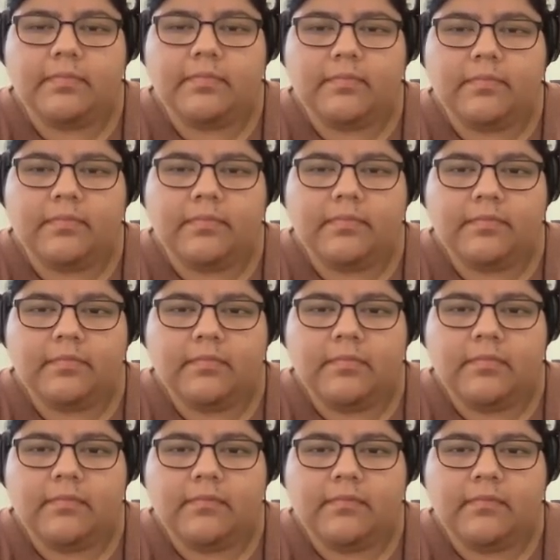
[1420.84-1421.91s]

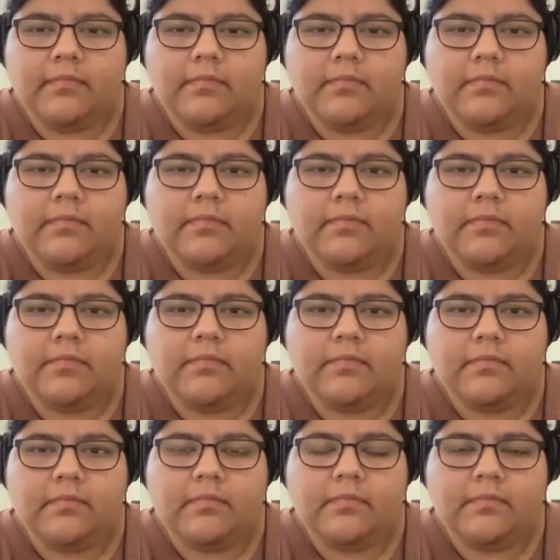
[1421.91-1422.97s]

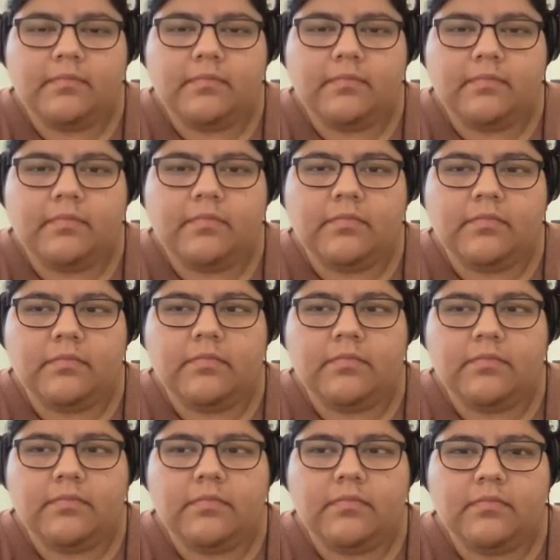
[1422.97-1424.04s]

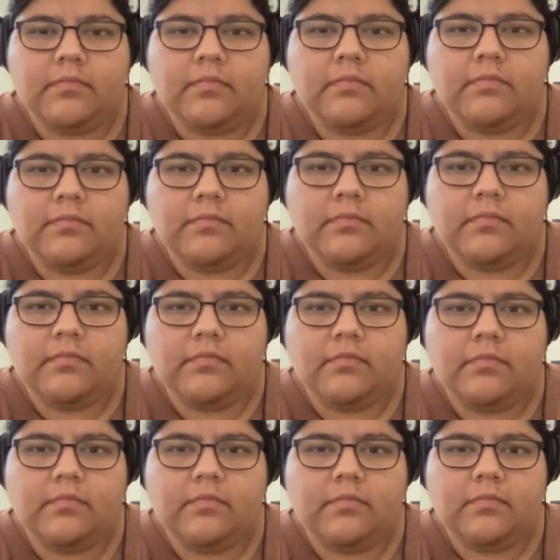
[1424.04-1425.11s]

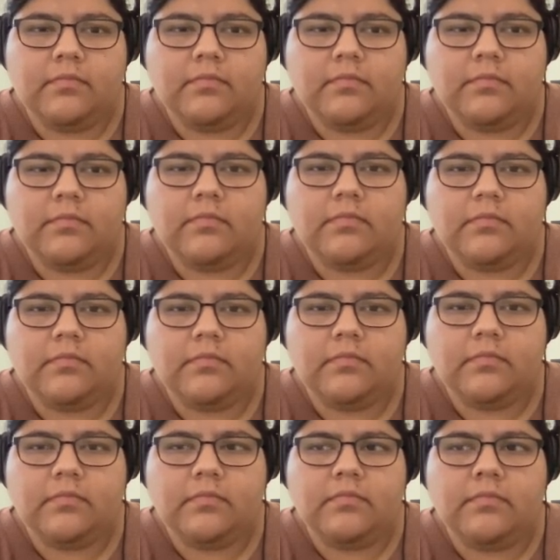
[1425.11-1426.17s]

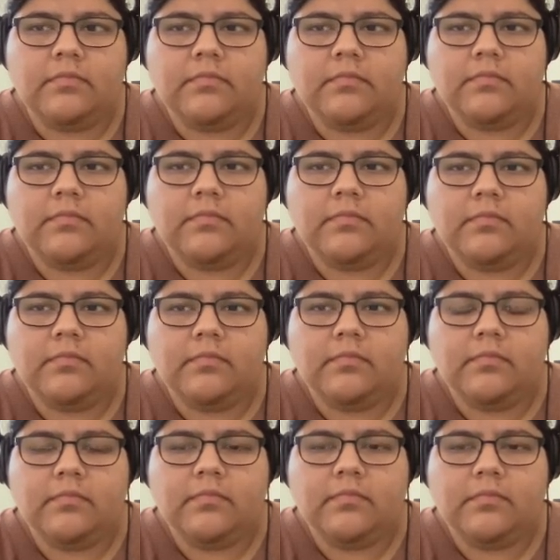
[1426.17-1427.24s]

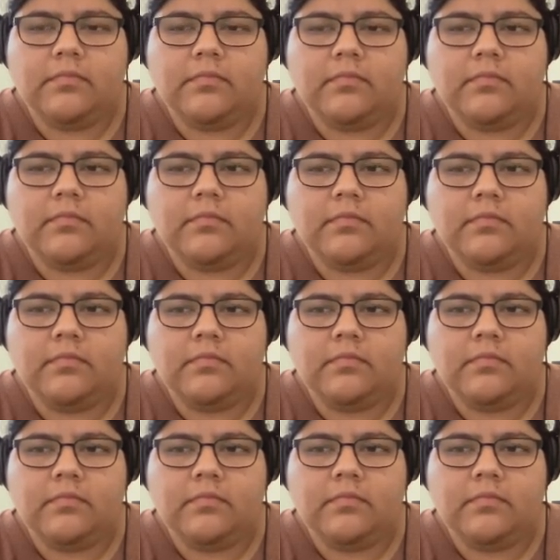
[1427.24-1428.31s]

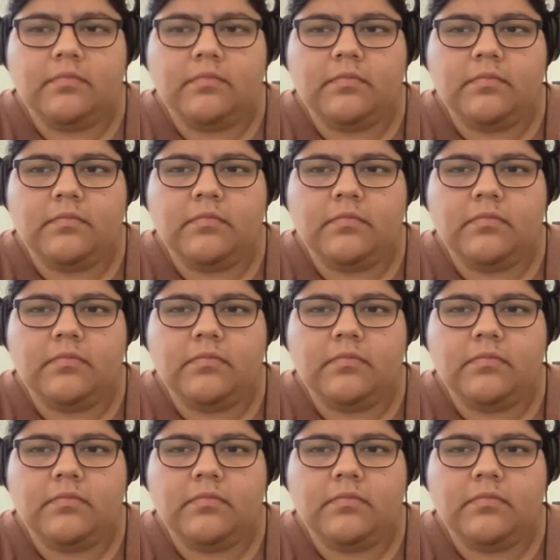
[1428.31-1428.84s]
The person shown says nothing.